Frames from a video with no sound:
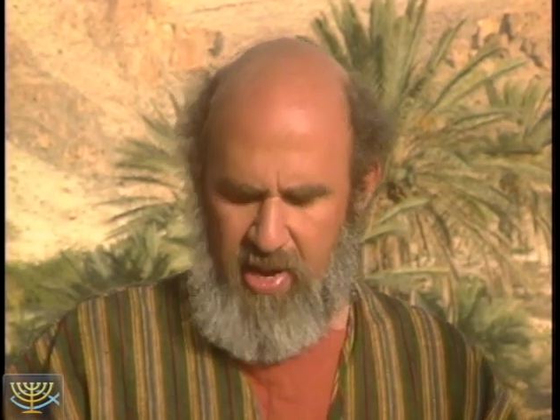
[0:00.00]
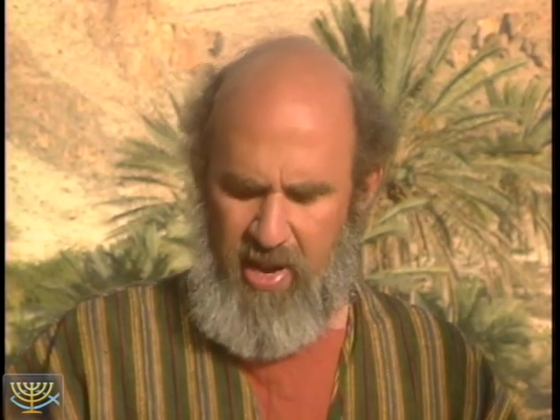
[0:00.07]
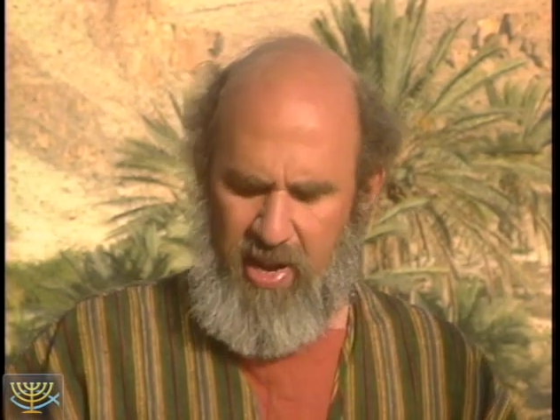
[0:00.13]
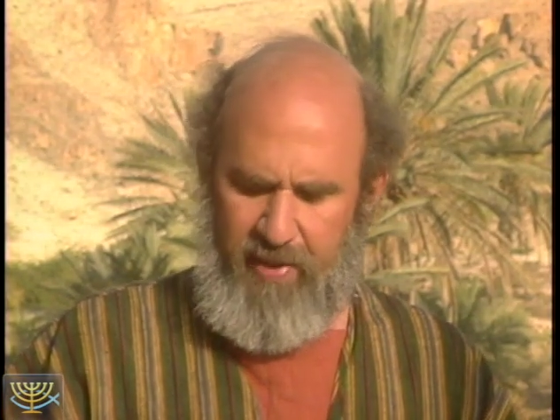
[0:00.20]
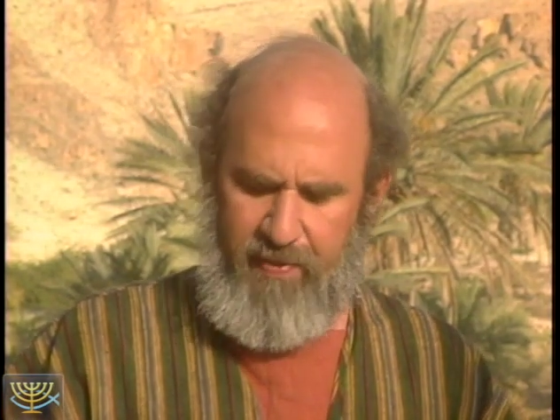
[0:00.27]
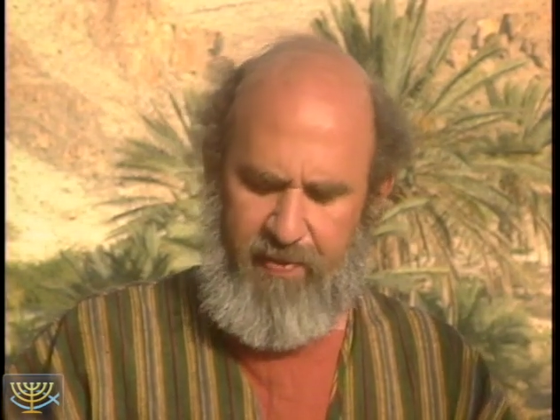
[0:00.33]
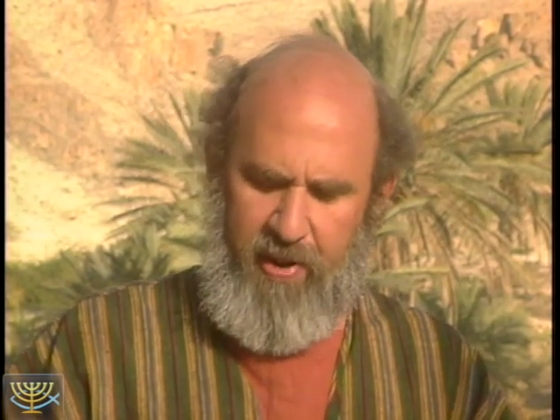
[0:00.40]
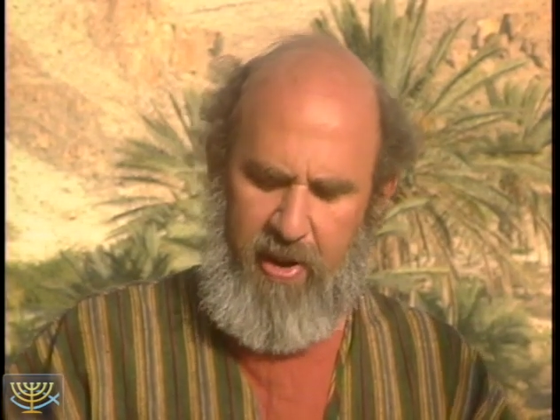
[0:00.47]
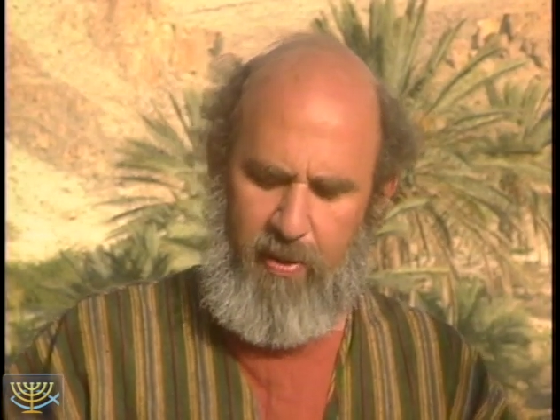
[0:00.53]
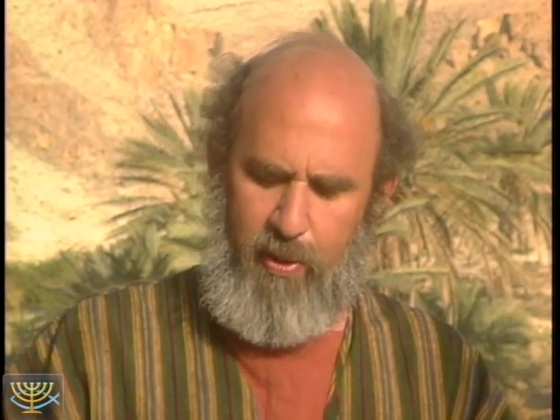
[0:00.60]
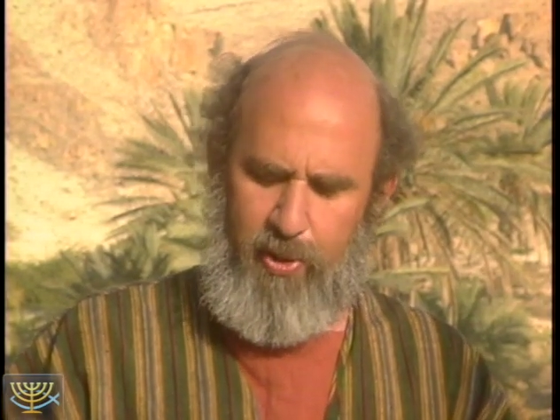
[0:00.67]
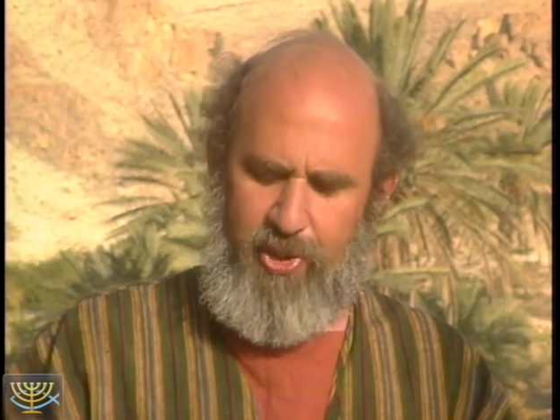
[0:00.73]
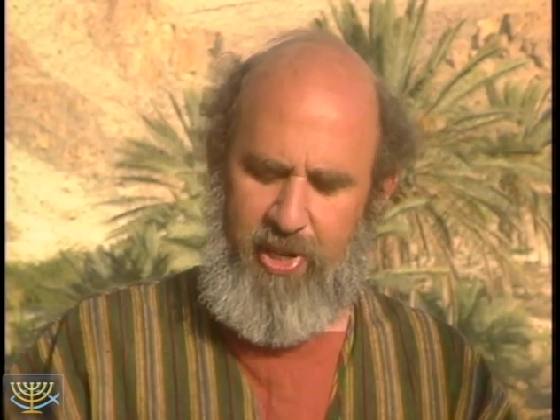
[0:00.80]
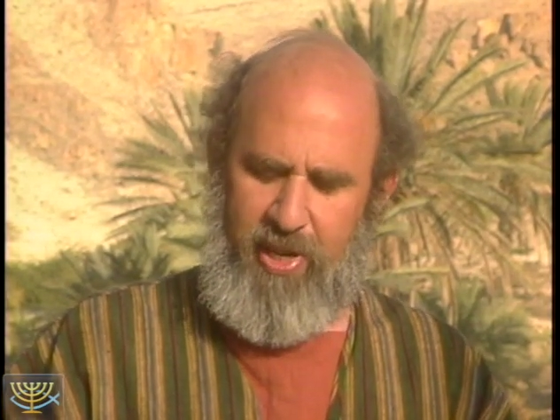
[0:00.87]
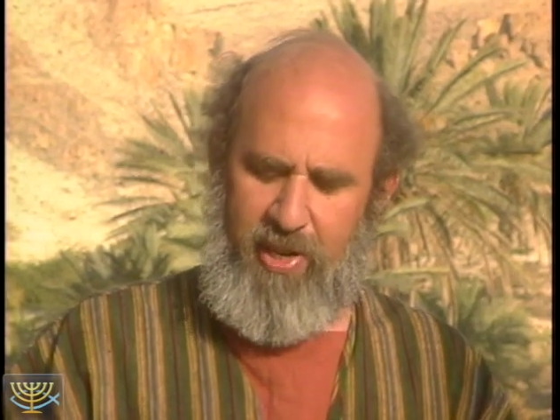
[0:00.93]
And Pharaoh
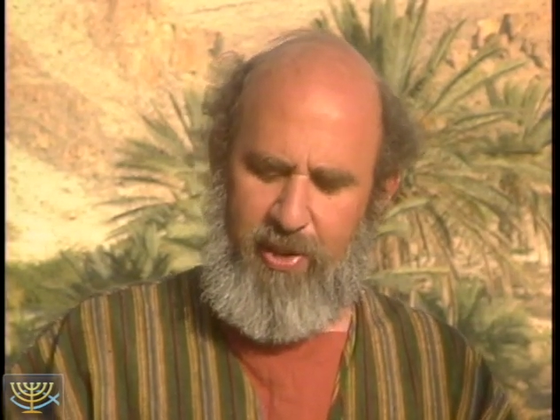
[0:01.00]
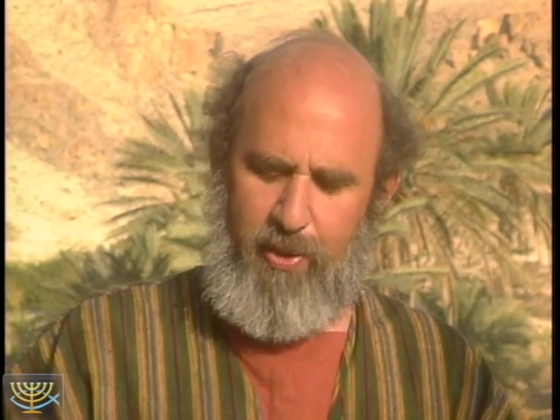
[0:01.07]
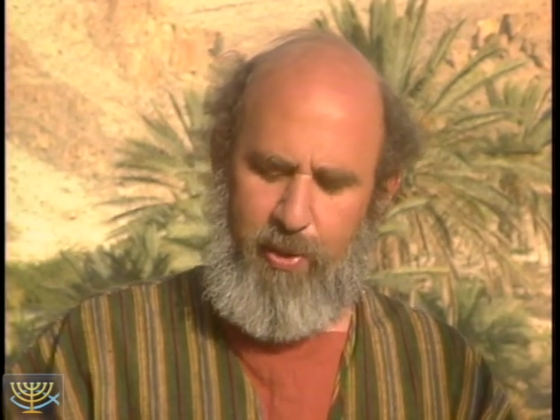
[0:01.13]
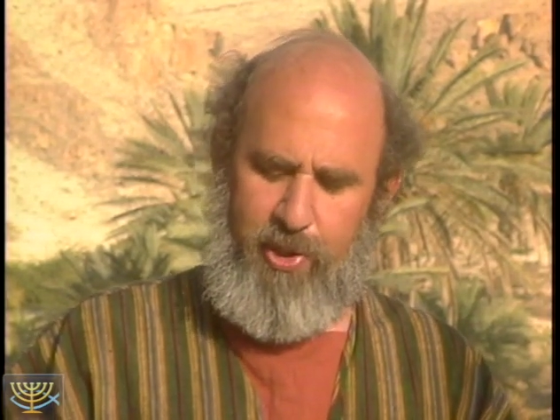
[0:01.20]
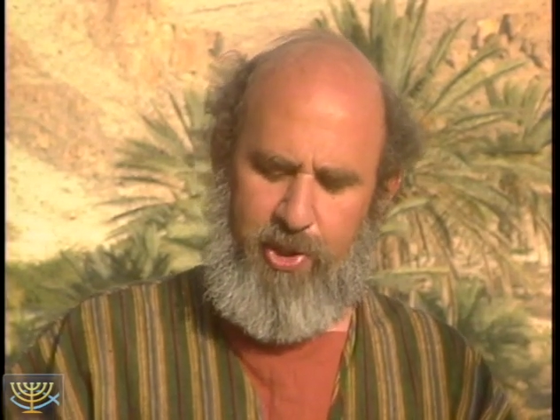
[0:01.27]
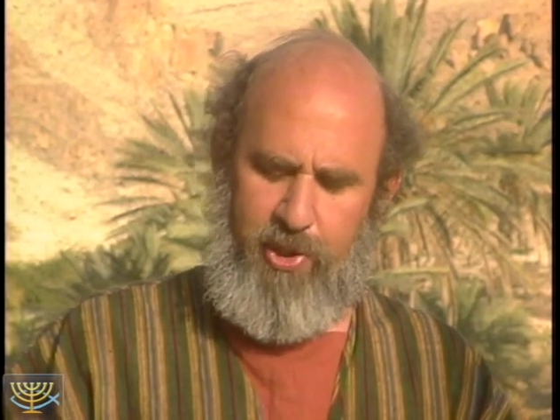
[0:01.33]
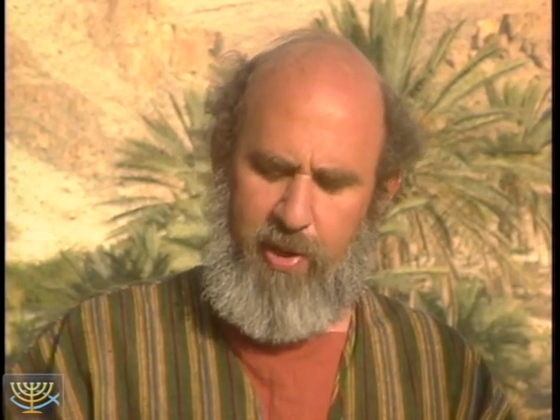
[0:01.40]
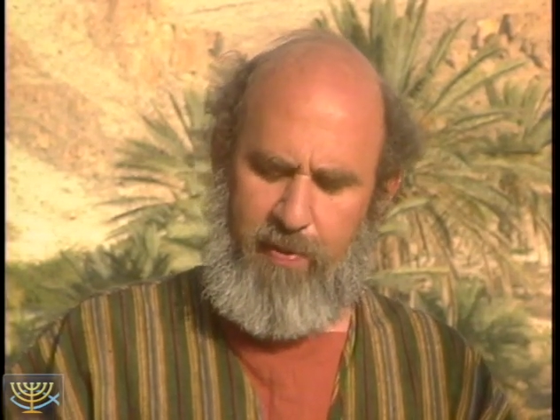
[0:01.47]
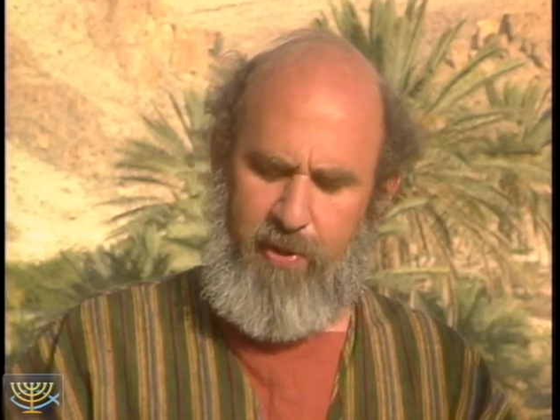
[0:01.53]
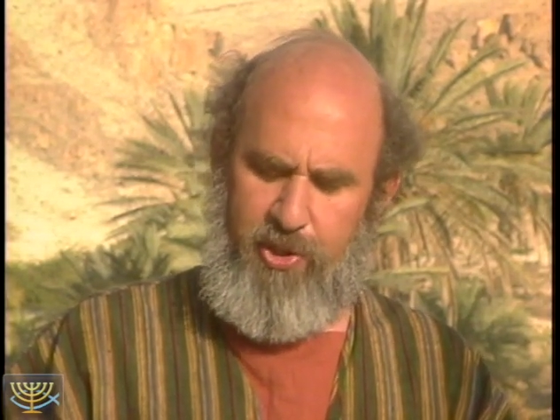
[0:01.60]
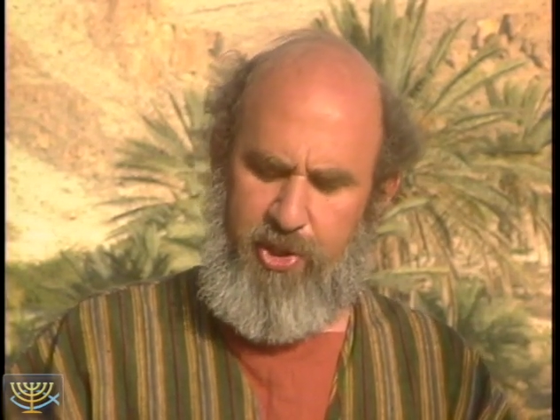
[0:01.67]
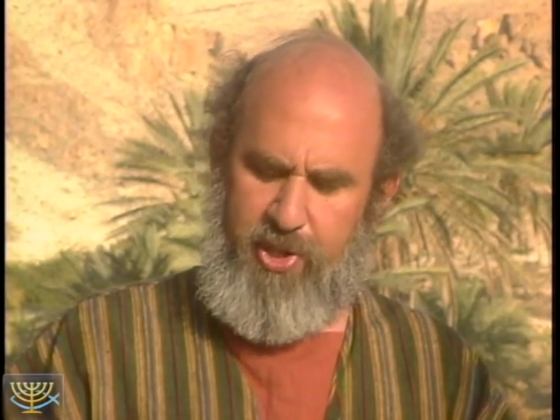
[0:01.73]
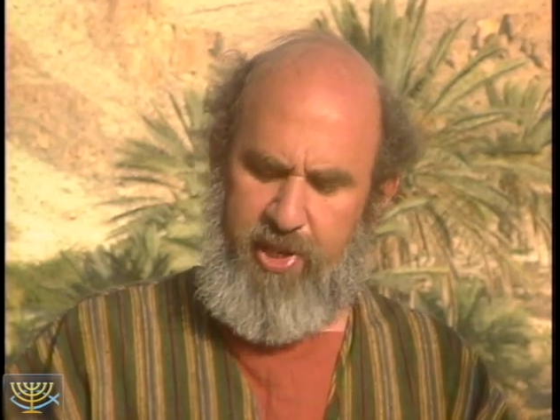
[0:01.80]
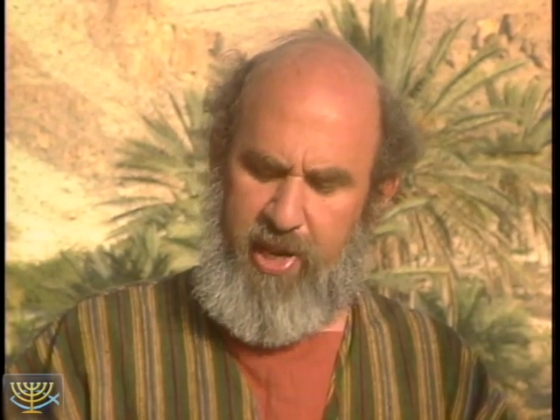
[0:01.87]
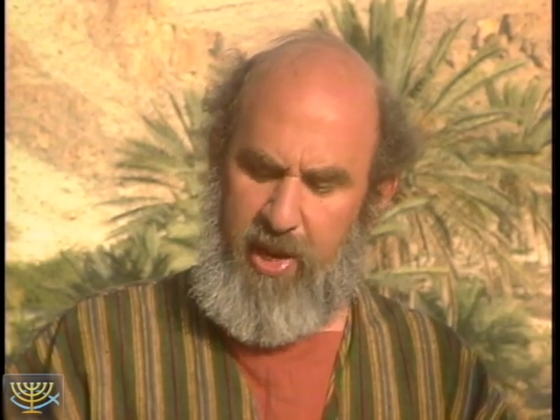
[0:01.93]
said unto his servants,